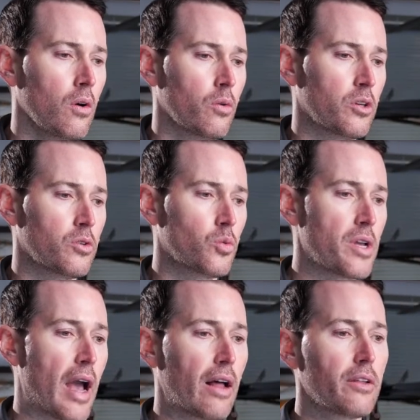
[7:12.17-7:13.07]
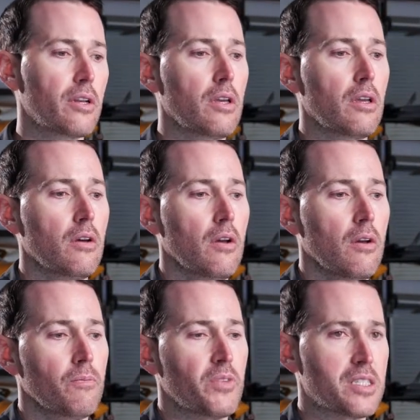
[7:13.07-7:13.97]
When in reality,
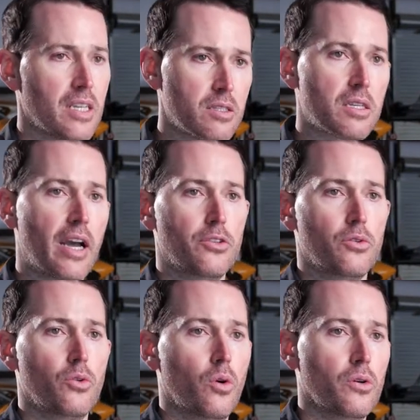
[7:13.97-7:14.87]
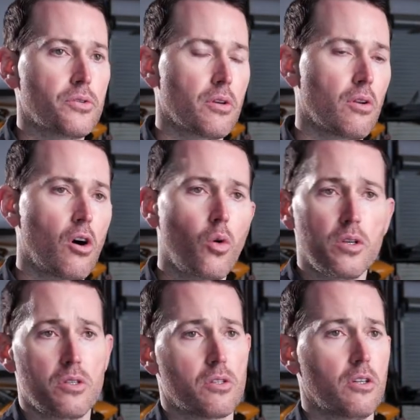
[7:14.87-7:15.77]
it's inside your doors that
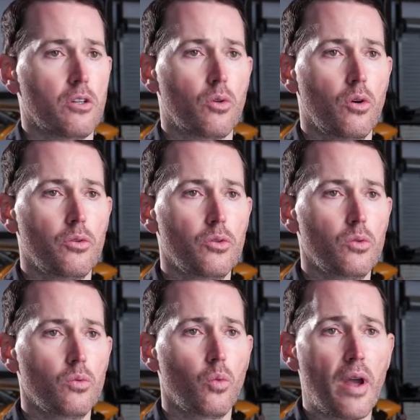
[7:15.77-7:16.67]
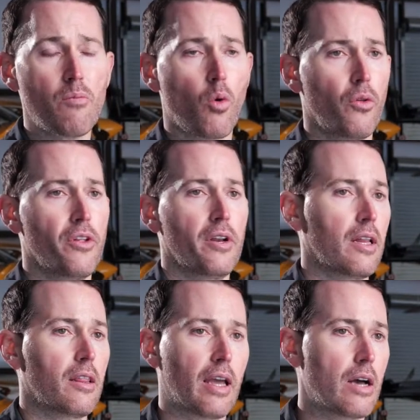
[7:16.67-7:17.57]
always is going to grow you way more than
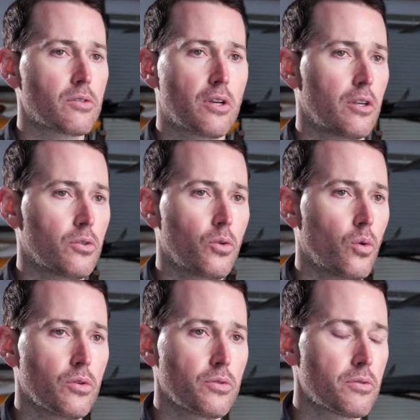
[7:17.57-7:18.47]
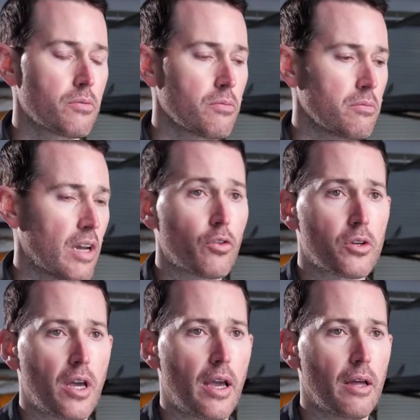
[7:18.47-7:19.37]
anything outside your doors ever
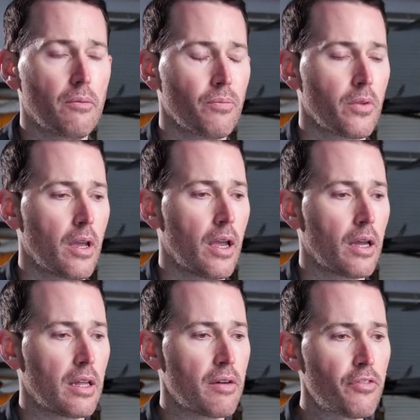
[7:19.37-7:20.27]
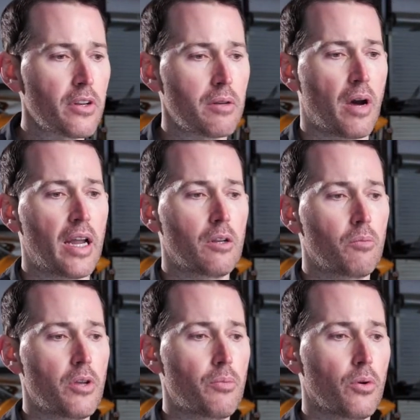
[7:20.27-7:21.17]
can. And infinite-minded
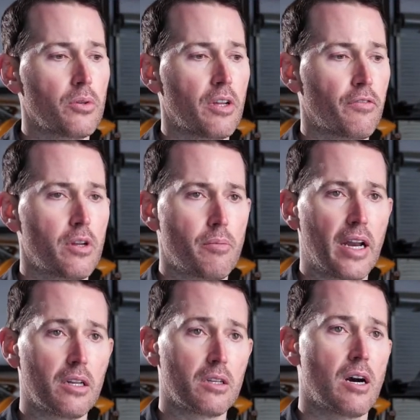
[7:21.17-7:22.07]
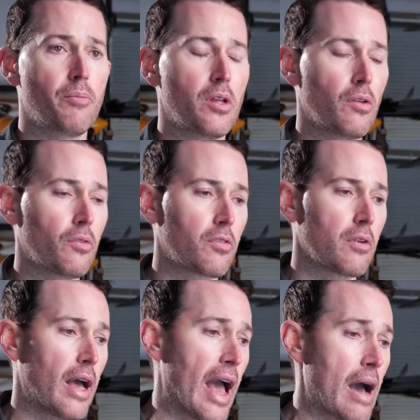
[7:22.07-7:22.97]
people and infinite-minded companies,
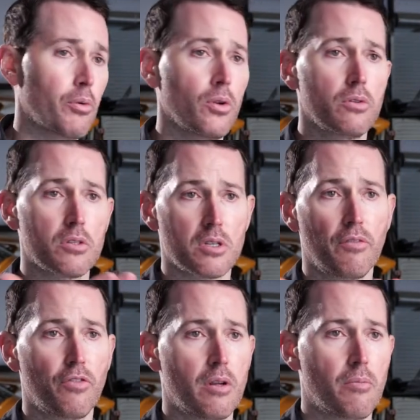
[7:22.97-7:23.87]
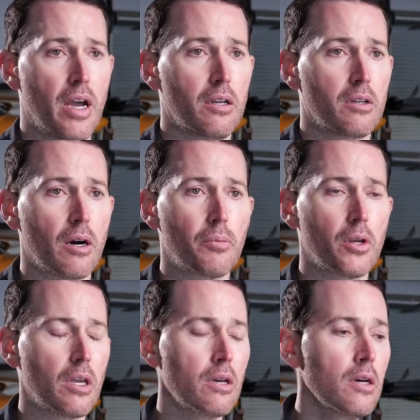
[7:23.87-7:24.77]
Apple is an infinite-minded company.